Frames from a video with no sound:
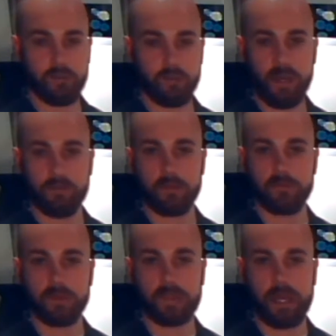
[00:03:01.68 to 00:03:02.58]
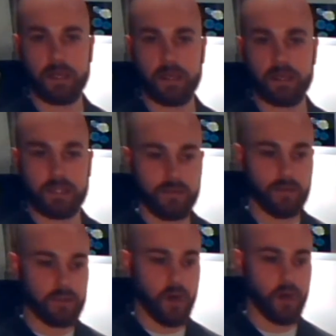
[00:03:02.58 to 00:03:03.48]
just whenever we up and feel like it,
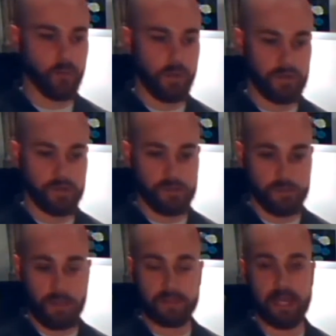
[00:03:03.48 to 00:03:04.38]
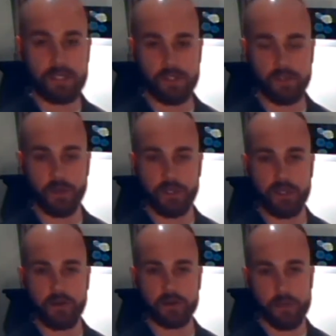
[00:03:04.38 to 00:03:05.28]
even though we spent the last 30
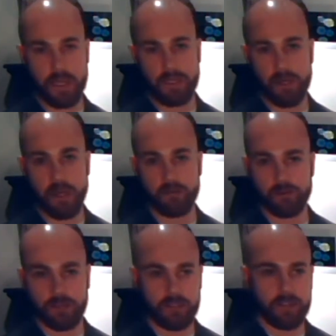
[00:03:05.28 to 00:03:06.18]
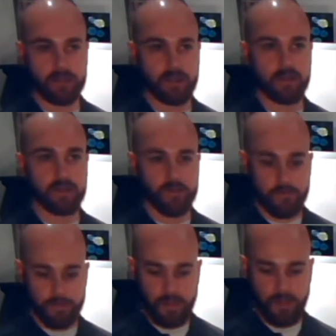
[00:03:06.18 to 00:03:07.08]
years paying it off, right?
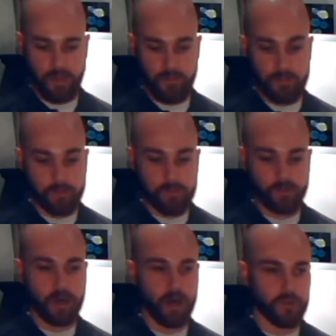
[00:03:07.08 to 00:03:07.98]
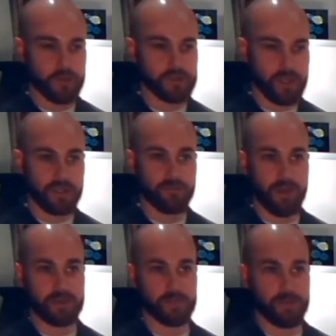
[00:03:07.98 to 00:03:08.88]
And then people call this an
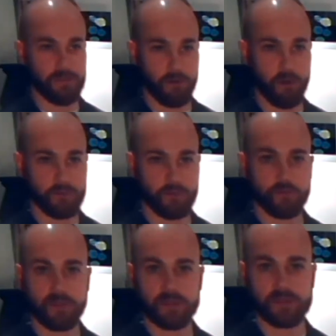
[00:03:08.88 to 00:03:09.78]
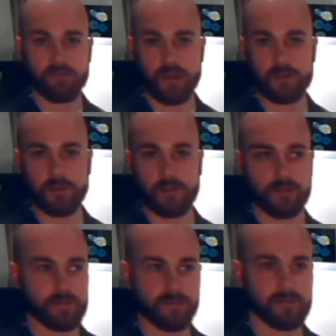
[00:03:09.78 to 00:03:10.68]
investment. Your home is your biggest investment.
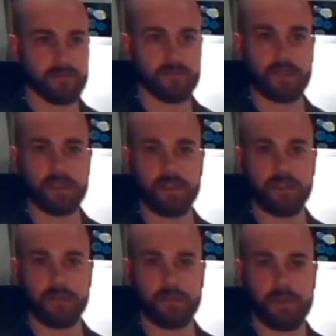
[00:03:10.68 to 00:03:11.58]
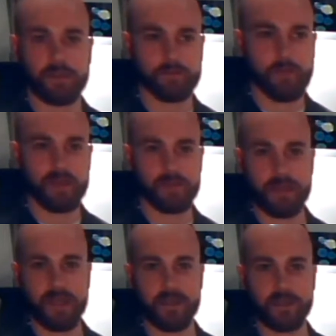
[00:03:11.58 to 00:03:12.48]
Really? That pays
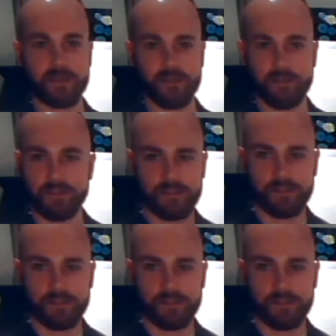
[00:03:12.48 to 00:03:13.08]
me nothing?